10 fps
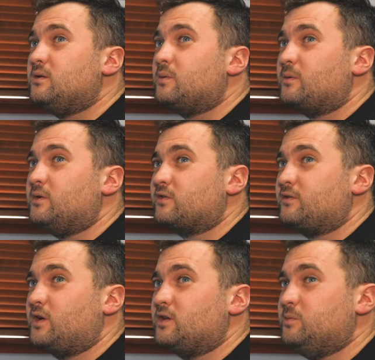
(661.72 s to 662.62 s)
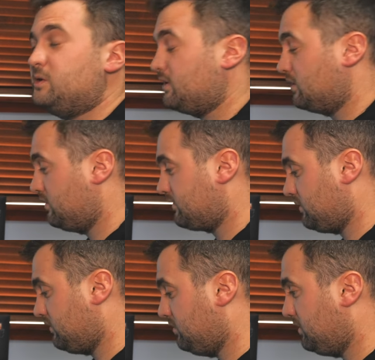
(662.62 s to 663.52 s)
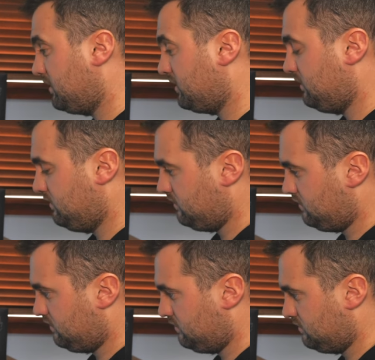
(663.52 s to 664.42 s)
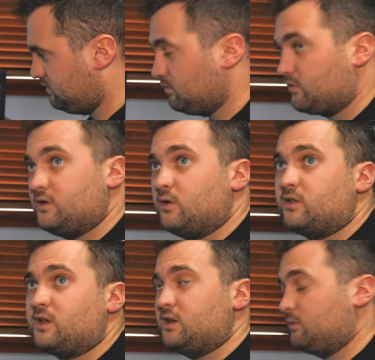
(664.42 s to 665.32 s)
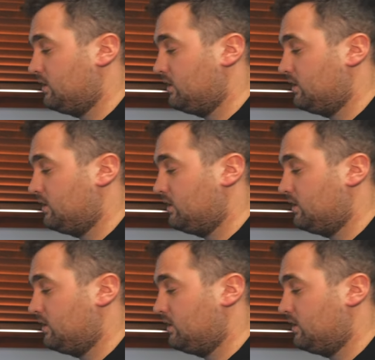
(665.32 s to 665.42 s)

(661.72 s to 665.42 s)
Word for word: Probably need I turn the beeping off because the beeping is the most annoying thing in the